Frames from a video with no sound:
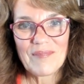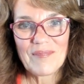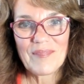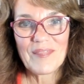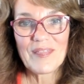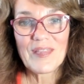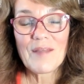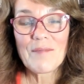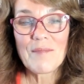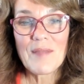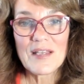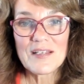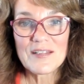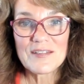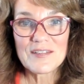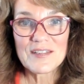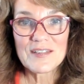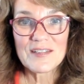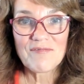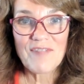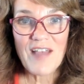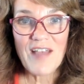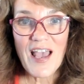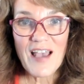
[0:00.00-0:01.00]
the mental
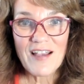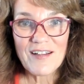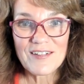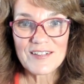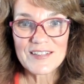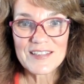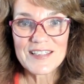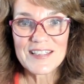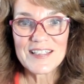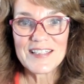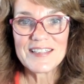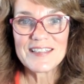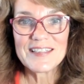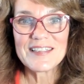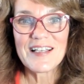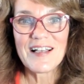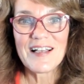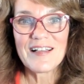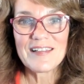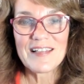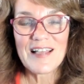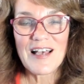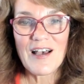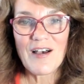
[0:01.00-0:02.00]
faculties
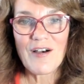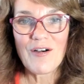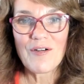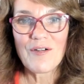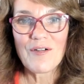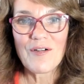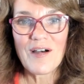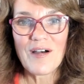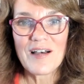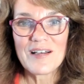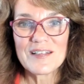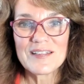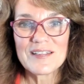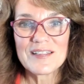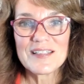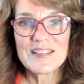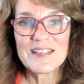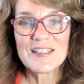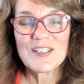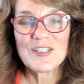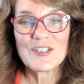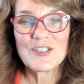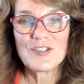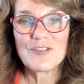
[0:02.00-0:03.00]
allow
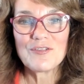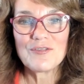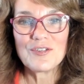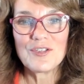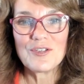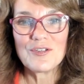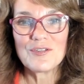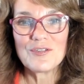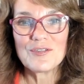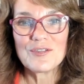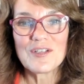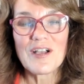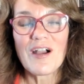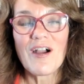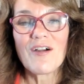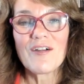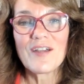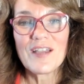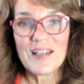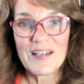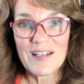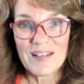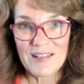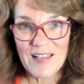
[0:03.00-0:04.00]
us to use our
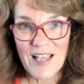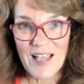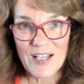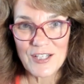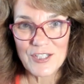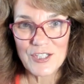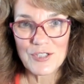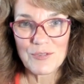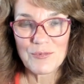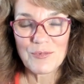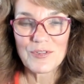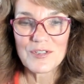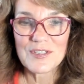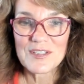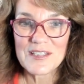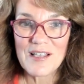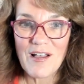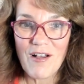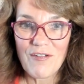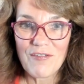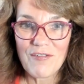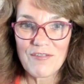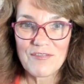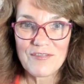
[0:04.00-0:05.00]
intellectual
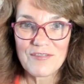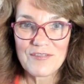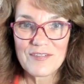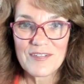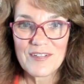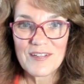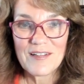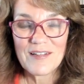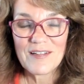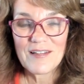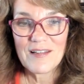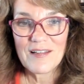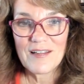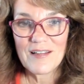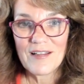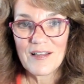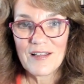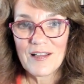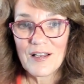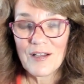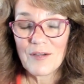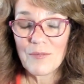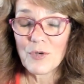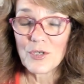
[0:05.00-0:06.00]
self,
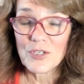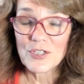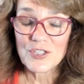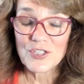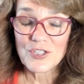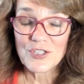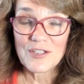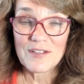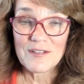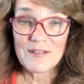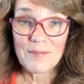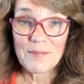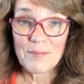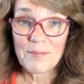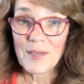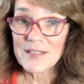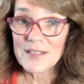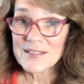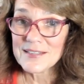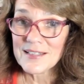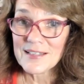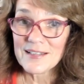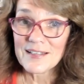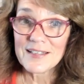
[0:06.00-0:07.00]
which
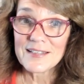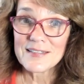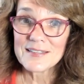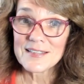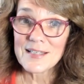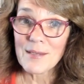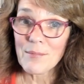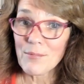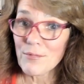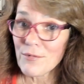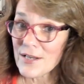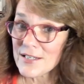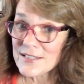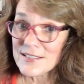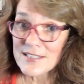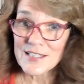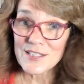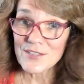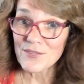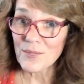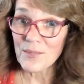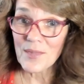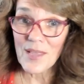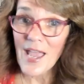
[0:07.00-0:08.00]
basically separates us
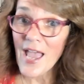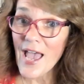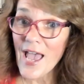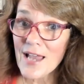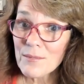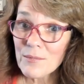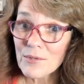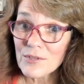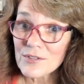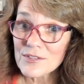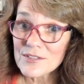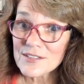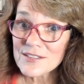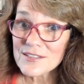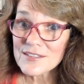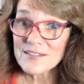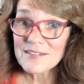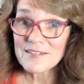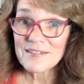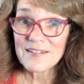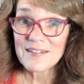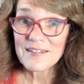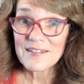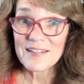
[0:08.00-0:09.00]
from the animals.
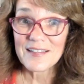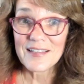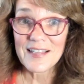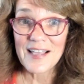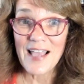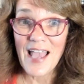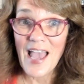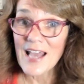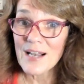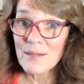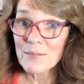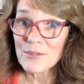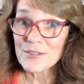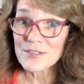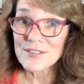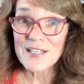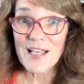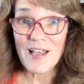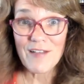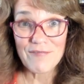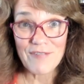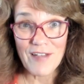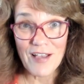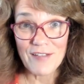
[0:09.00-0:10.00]
The animals
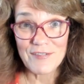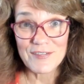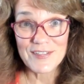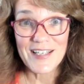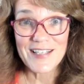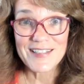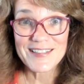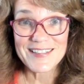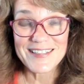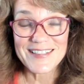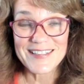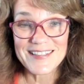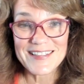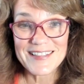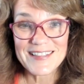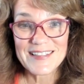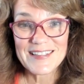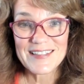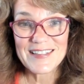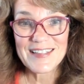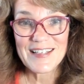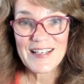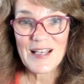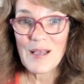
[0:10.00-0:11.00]
have five senses,
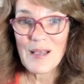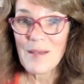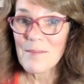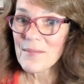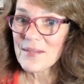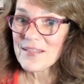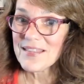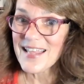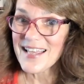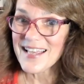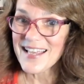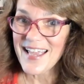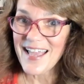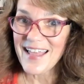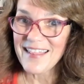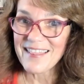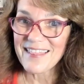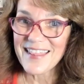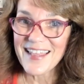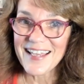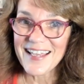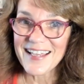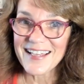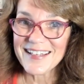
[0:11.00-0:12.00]
but they can't
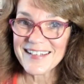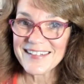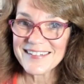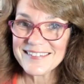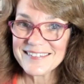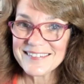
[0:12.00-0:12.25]
think.